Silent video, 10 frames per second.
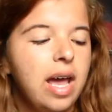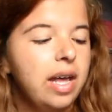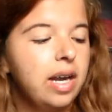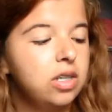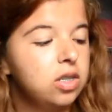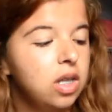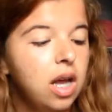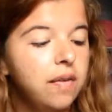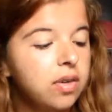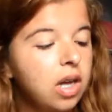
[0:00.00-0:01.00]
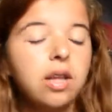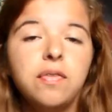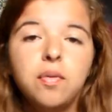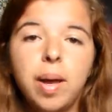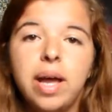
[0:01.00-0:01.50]
And I just love
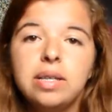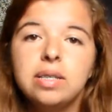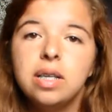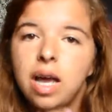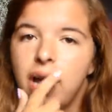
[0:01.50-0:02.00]
colorful pens.